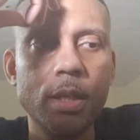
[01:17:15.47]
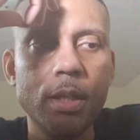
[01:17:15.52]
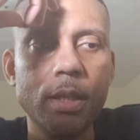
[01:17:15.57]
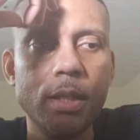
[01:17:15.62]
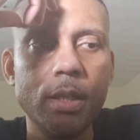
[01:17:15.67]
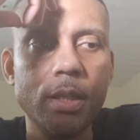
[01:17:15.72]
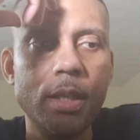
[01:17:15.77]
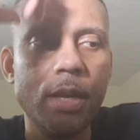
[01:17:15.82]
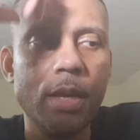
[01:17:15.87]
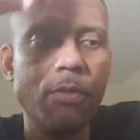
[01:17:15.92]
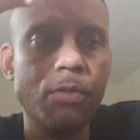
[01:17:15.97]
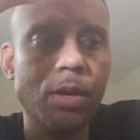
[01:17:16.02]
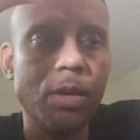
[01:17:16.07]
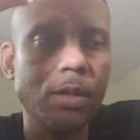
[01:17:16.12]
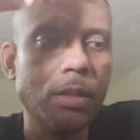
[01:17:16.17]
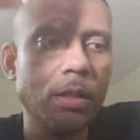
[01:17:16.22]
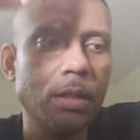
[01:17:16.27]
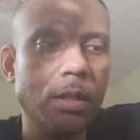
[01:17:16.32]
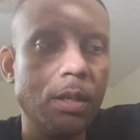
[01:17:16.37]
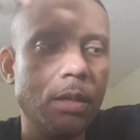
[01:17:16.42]
they
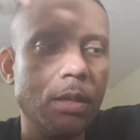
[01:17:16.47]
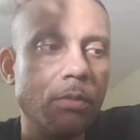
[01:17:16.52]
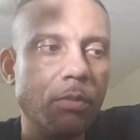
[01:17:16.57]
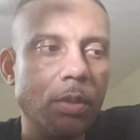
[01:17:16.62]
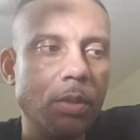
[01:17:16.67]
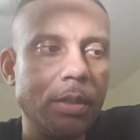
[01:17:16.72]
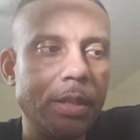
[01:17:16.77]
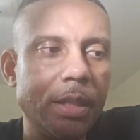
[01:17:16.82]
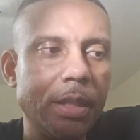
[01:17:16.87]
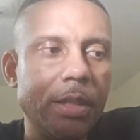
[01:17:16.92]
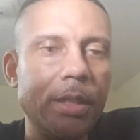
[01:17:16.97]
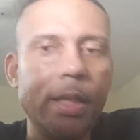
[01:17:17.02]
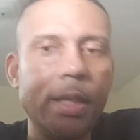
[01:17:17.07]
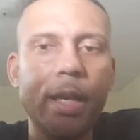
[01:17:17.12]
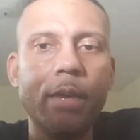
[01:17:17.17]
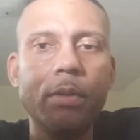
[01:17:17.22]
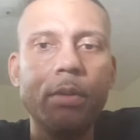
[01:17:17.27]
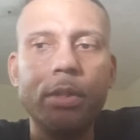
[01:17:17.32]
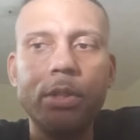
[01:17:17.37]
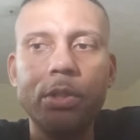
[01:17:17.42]
fall in love with these
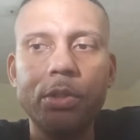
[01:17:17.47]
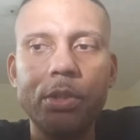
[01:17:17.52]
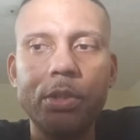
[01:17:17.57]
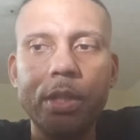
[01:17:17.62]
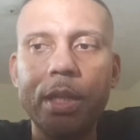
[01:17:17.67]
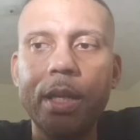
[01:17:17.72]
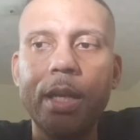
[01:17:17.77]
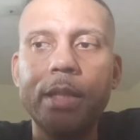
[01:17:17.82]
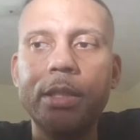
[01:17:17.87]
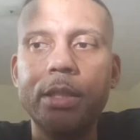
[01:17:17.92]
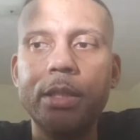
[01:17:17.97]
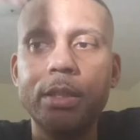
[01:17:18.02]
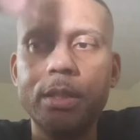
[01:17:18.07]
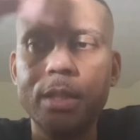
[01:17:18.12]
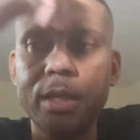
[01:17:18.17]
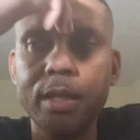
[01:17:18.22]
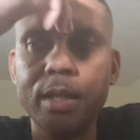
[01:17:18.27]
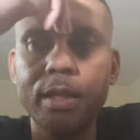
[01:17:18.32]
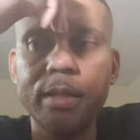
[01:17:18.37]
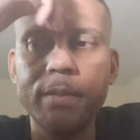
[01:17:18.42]
characters that I just
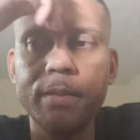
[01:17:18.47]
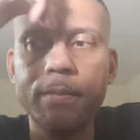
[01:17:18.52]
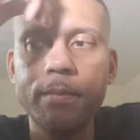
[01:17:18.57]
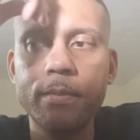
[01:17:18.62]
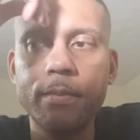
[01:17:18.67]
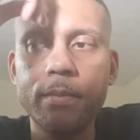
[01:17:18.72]
named.